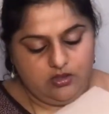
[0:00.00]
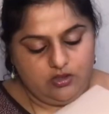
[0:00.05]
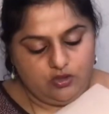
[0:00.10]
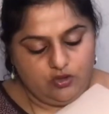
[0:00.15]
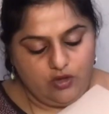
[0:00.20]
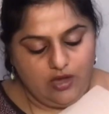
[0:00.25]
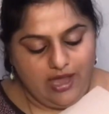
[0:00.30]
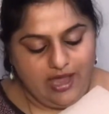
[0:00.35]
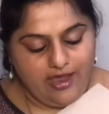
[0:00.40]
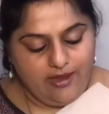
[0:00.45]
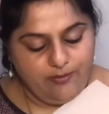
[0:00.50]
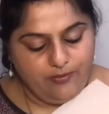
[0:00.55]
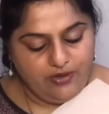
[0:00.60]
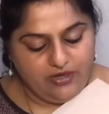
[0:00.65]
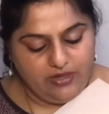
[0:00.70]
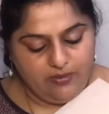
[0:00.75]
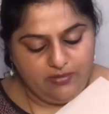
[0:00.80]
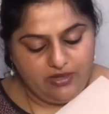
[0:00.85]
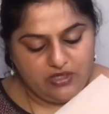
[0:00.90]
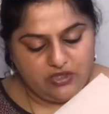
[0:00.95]
So I have
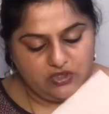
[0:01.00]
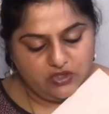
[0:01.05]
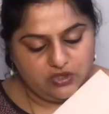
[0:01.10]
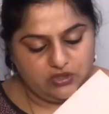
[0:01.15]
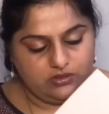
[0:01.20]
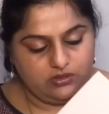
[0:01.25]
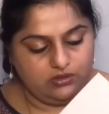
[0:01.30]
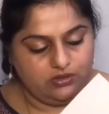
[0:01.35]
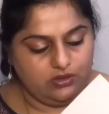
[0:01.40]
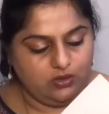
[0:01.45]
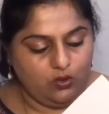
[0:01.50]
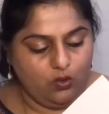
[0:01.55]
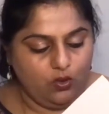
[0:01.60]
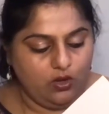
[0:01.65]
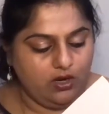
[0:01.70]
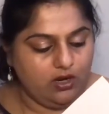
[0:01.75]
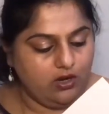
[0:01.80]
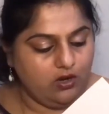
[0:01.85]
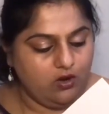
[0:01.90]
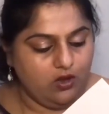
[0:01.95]
pretty much
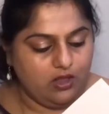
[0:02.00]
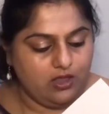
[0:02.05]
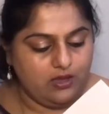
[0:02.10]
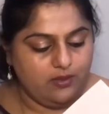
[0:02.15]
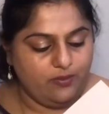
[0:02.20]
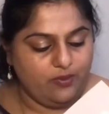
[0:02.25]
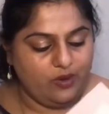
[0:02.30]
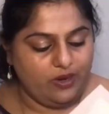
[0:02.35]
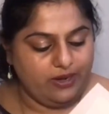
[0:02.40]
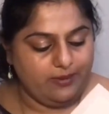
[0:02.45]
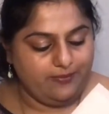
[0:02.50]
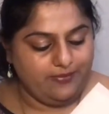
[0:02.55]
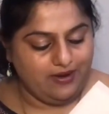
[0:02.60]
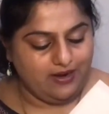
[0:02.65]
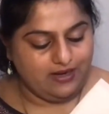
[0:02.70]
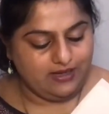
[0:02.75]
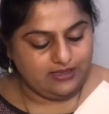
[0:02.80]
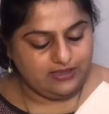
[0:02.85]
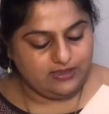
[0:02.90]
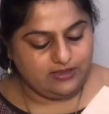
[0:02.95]
told her all the body
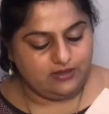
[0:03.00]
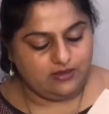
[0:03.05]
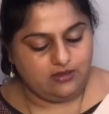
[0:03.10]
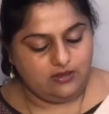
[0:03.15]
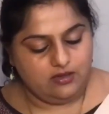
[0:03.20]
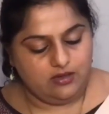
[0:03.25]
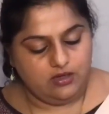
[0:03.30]
parts.